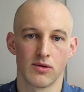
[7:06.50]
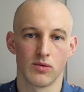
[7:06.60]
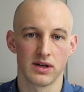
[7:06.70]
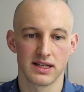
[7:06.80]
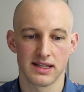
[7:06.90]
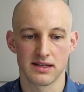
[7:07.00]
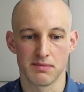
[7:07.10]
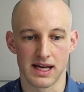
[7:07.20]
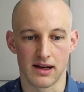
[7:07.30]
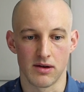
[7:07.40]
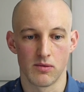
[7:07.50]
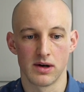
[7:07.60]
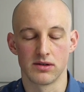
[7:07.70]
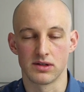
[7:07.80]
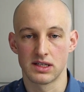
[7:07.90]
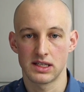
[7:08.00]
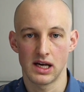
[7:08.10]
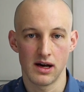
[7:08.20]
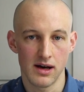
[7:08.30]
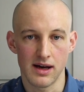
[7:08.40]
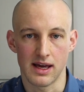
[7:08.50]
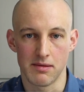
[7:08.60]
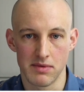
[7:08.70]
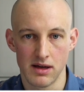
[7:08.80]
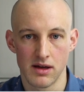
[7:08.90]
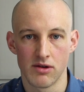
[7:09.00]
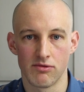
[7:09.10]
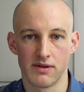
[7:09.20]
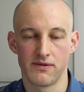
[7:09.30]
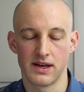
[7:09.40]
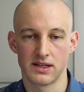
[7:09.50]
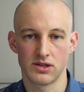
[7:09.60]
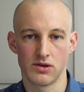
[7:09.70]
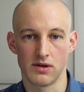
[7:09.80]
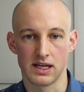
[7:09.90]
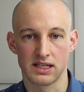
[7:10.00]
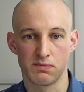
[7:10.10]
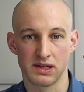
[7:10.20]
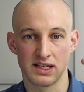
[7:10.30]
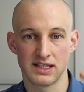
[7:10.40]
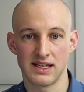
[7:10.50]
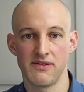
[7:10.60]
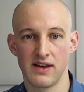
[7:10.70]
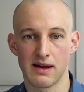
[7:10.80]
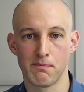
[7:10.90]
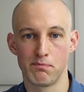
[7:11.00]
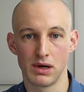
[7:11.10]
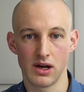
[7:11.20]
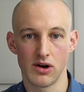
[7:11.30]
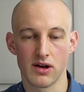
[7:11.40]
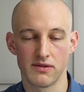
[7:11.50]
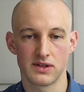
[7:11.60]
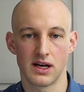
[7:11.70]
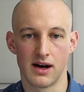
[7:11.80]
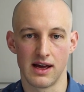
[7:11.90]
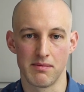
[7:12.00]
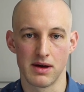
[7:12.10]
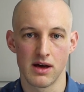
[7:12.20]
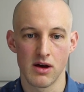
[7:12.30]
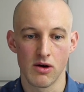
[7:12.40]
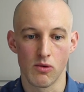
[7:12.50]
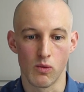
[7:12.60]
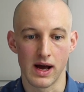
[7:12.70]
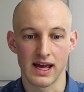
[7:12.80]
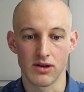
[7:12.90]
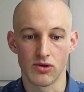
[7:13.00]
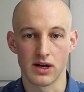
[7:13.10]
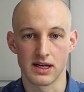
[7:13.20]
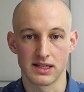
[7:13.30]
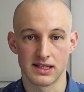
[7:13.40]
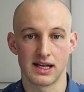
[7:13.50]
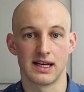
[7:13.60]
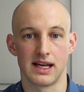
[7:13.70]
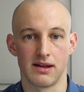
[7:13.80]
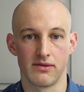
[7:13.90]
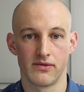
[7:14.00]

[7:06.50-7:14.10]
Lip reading: What does this mean? Well, time refers to a specific block of time where you're going to study.